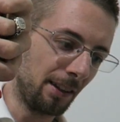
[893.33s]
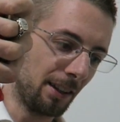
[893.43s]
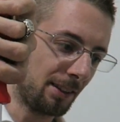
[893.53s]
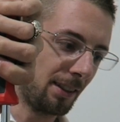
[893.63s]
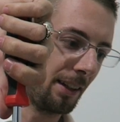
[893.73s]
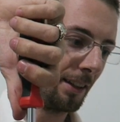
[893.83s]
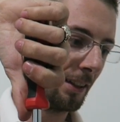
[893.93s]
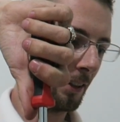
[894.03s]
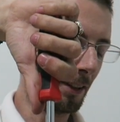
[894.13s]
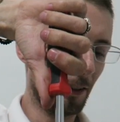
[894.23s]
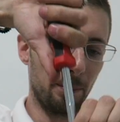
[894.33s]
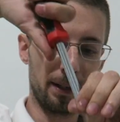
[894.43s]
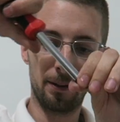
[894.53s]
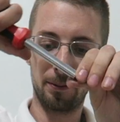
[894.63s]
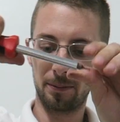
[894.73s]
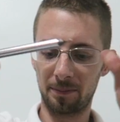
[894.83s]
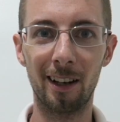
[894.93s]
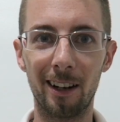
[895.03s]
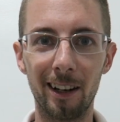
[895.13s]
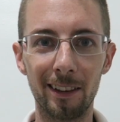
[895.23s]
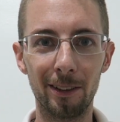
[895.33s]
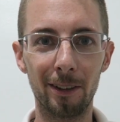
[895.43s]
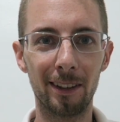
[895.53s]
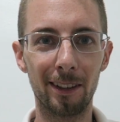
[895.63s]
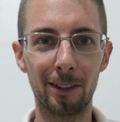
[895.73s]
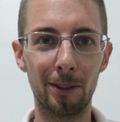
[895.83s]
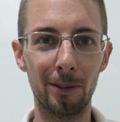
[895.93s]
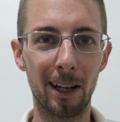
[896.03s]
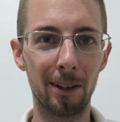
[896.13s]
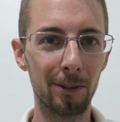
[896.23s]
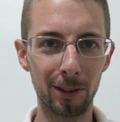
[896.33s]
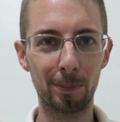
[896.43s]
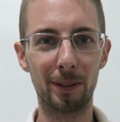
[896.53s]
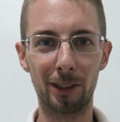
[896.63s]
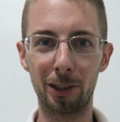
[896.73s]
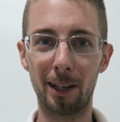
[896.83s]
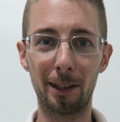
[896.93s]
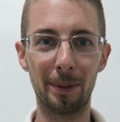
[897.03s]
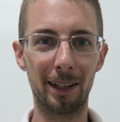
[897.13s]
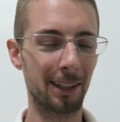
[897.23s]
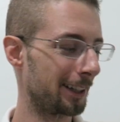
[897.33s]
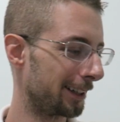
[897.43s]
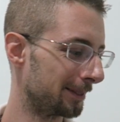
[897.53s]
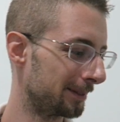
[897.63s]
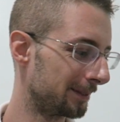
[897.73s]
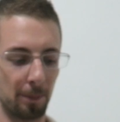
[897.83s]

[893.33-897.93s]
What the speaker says: That's tightened in a good amount. All right, the only thing to do now is put the shroud back on.